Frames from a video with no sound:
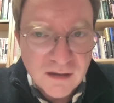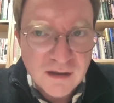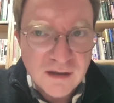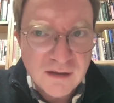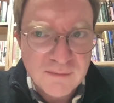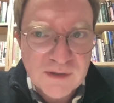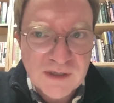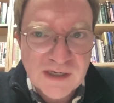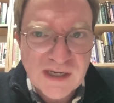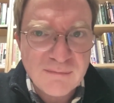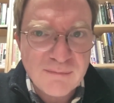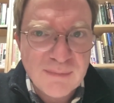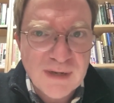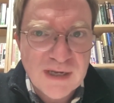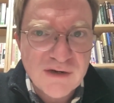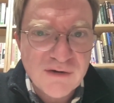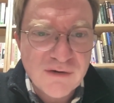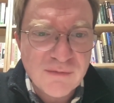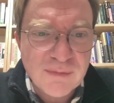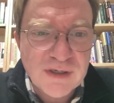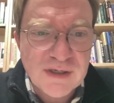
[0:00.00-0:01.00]
to get
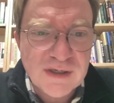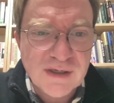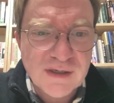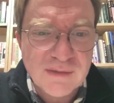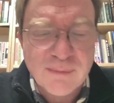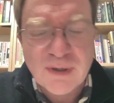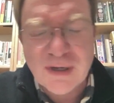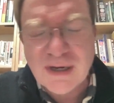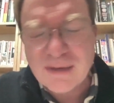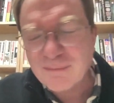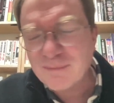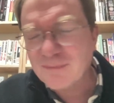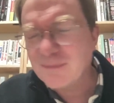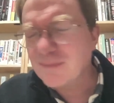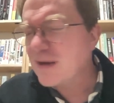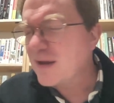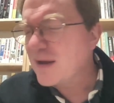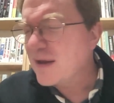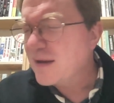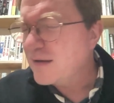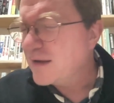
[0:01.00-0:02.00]
better at business. But
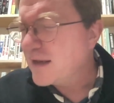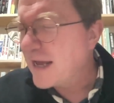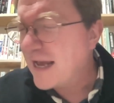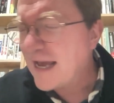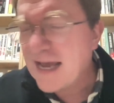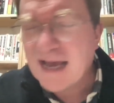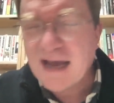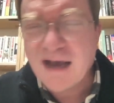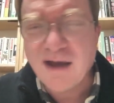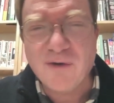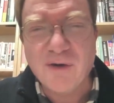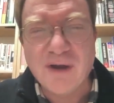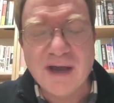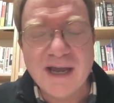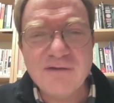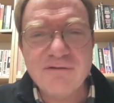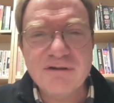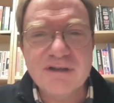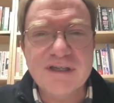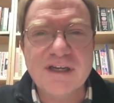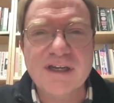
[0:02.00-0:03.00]
how?
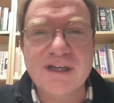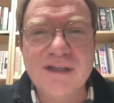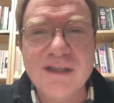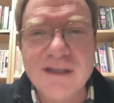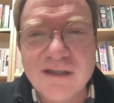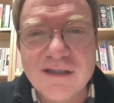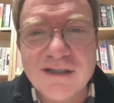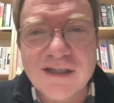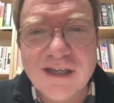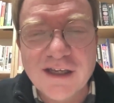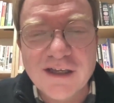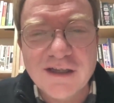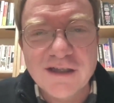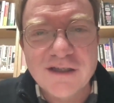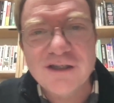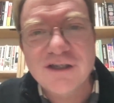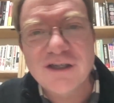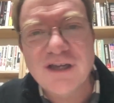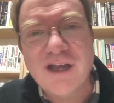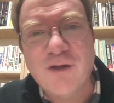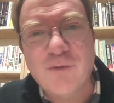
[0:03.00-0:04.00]
How exactly does
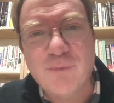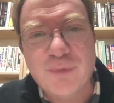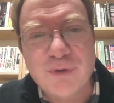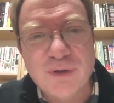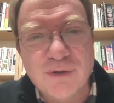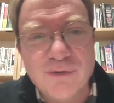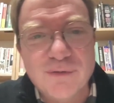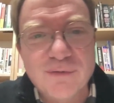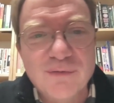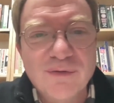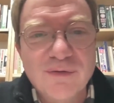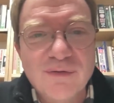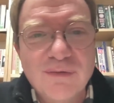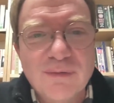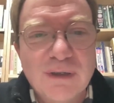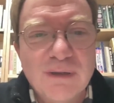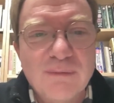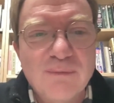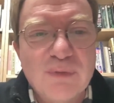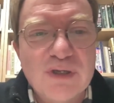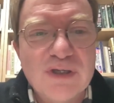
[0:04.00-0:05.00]
English help you
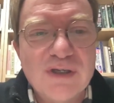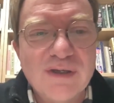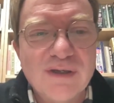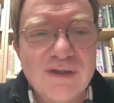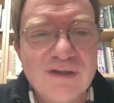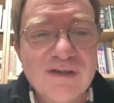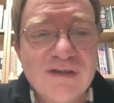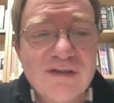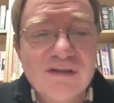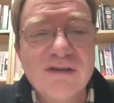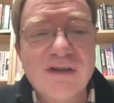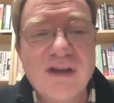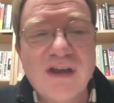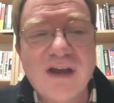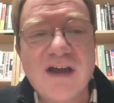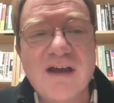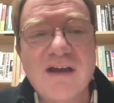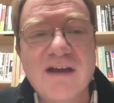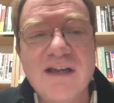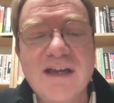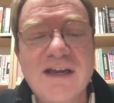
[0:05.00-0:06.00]
in business?
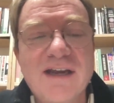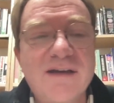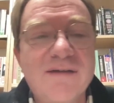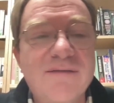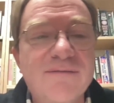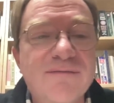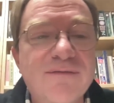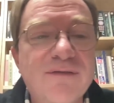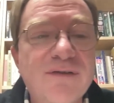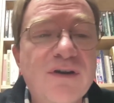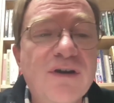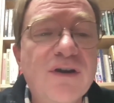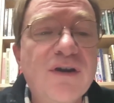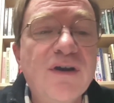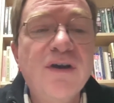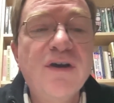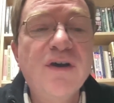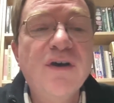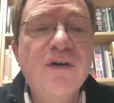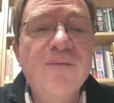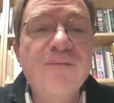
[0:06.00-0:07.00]
I have
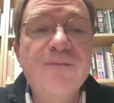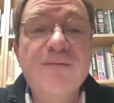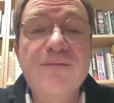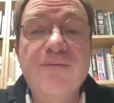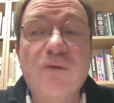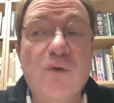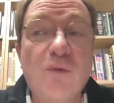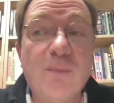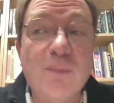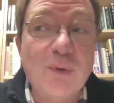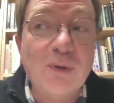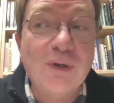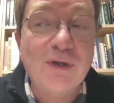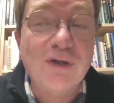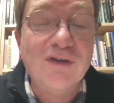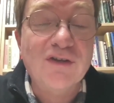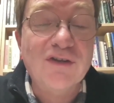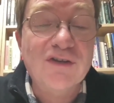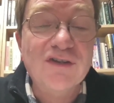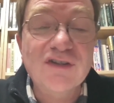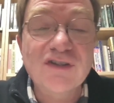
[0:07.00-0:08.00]
4
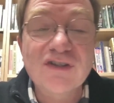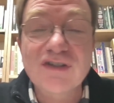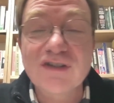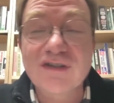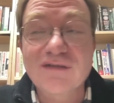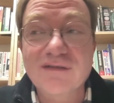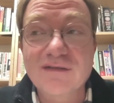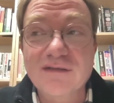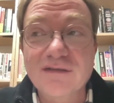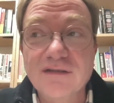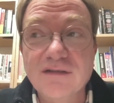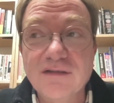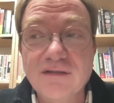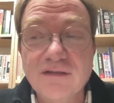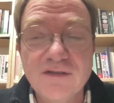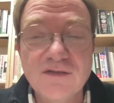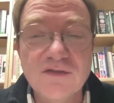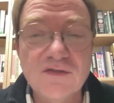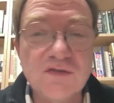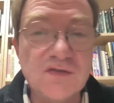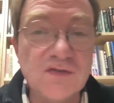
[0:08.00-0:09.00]
points.
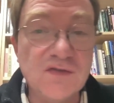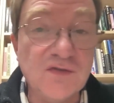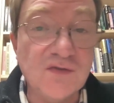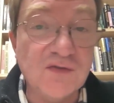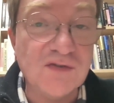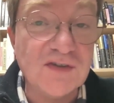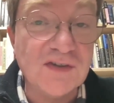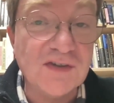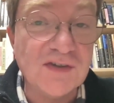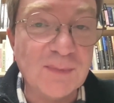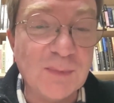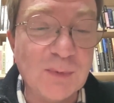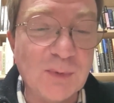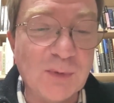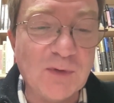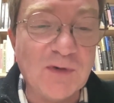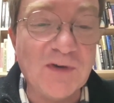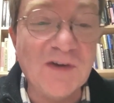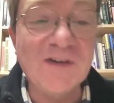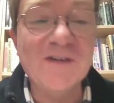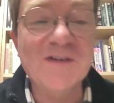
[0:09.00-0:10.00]
This is in your
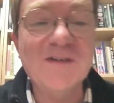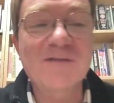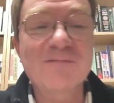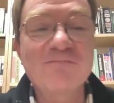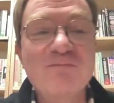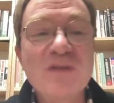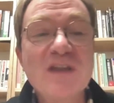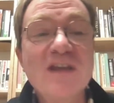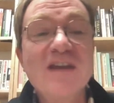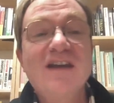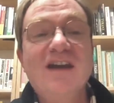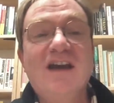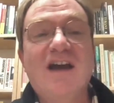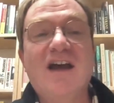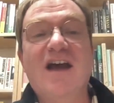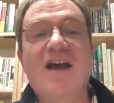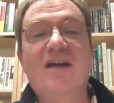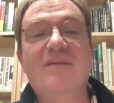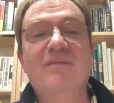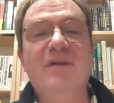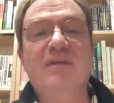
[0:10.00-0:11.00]
textbook, right?
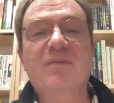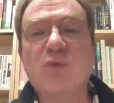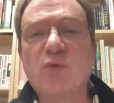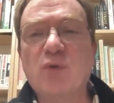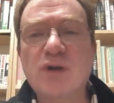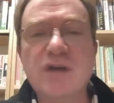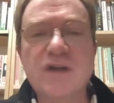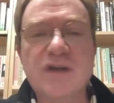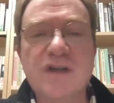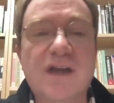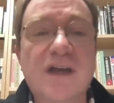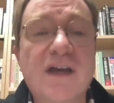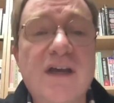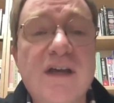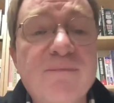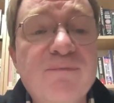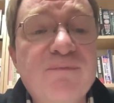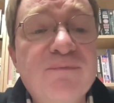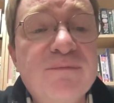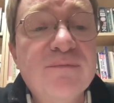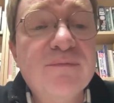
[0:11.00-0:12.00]
Number one,
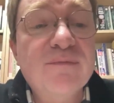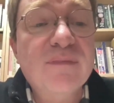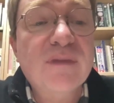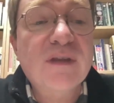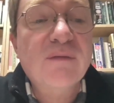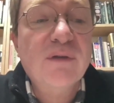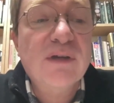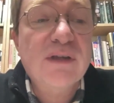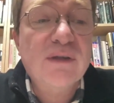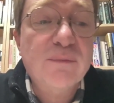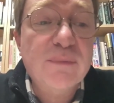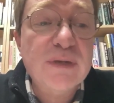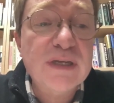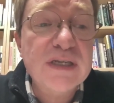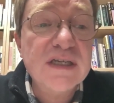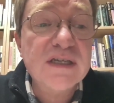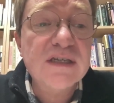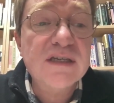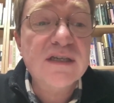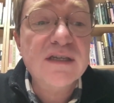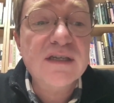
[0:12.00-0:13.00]
well,
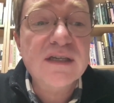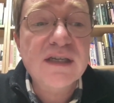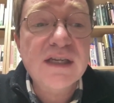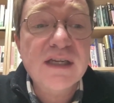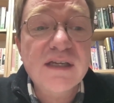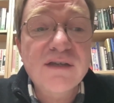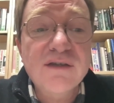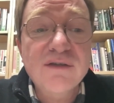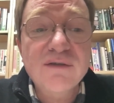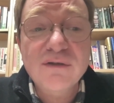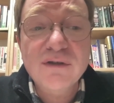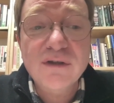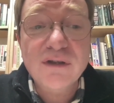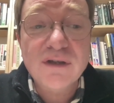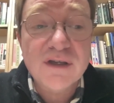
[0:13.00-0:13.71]
businesses need to